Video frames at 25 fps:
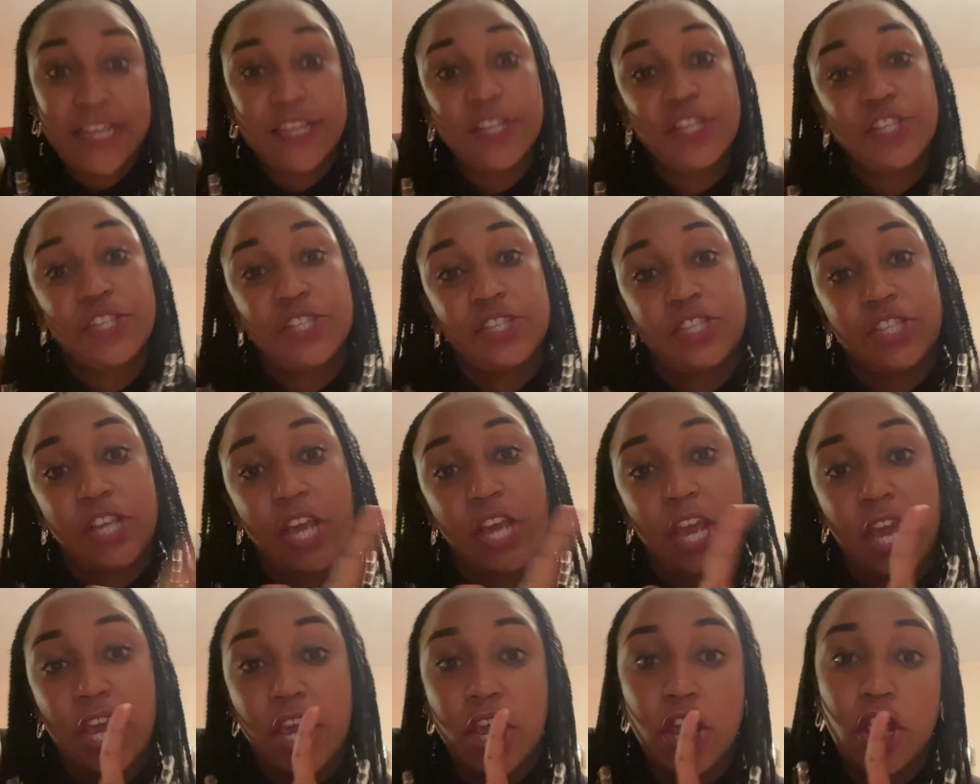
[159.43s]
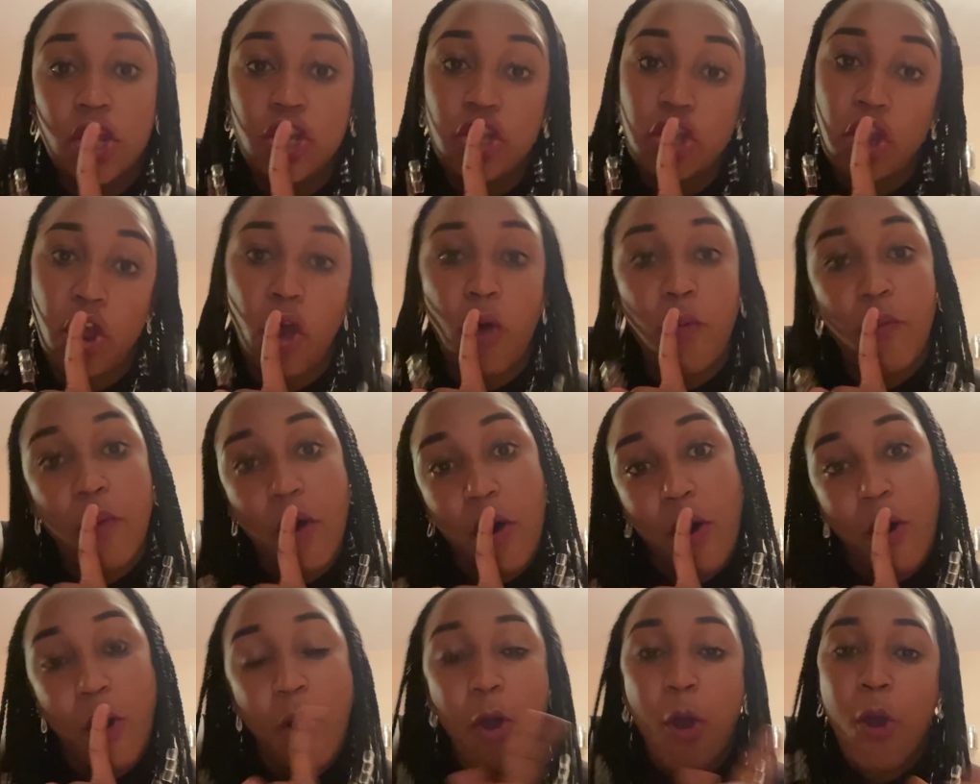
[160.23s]
say no
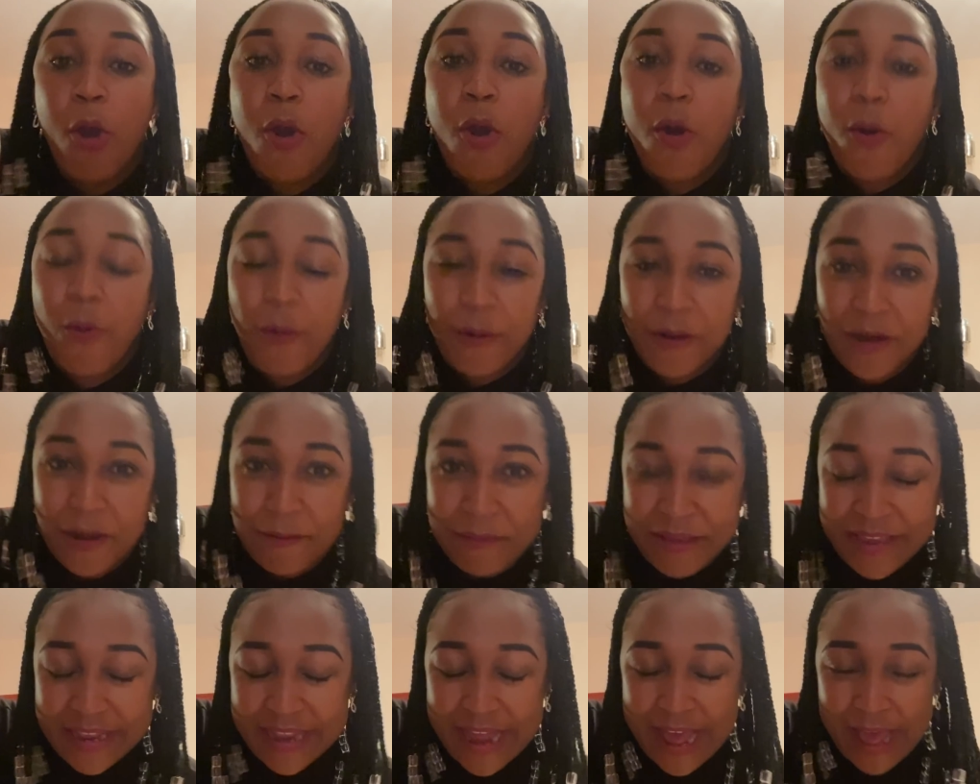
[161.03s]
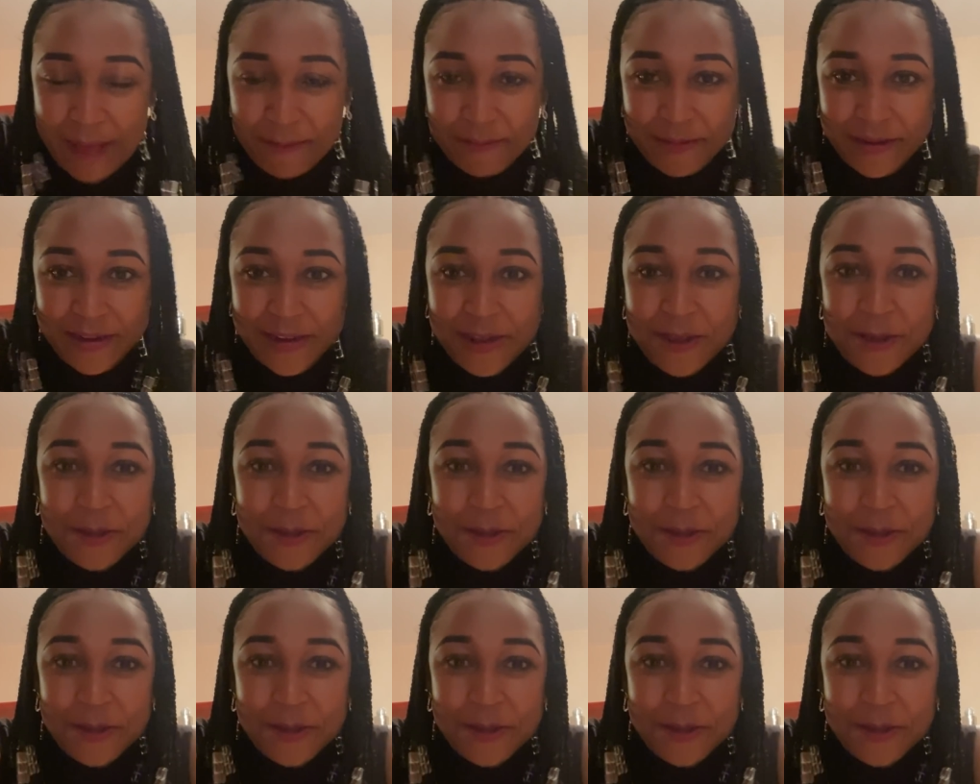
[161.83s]
more. We're going to make it happen.